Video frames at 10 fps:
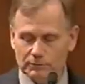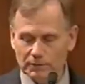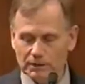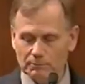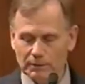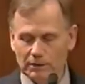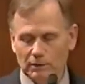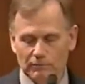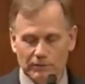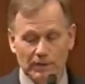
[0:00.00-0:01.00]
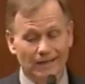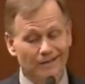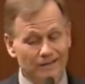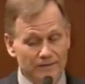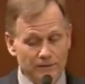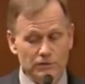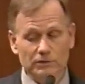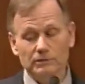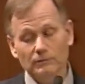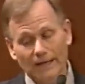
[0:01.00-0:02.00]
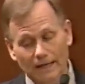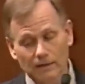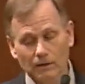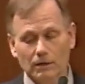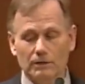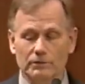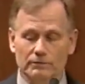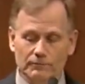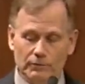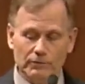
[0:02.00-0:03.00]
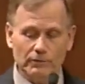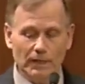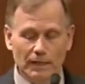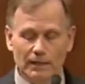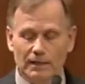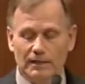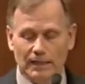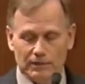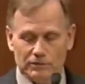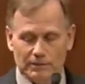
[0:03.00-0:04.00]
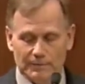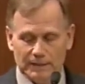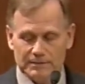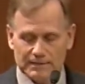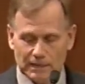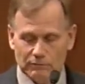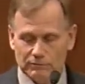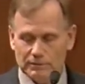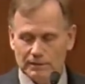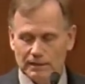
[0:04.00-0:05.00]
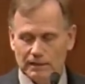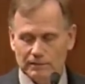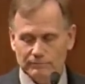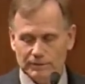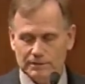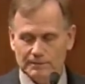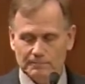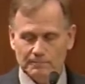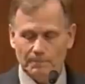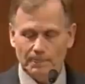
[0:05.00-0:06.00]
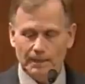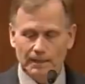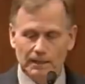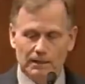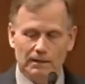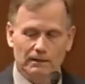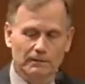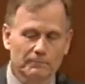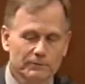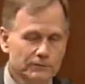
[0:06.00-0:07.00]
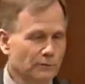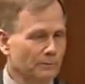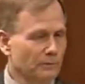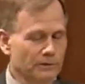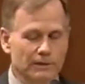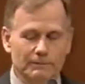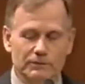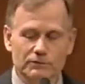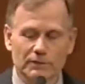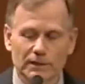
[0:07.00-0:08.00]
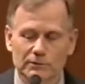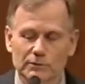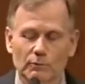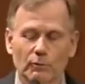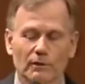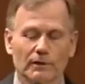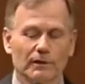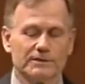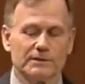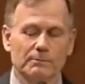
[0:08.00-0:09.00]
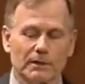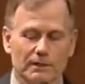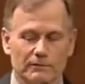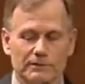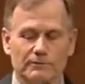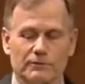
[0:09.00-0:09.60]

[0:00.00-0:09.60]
which we can play over a digital to analog converter and actually make sound out of it. Um, so I'm going to demonstrate to you a simple utterance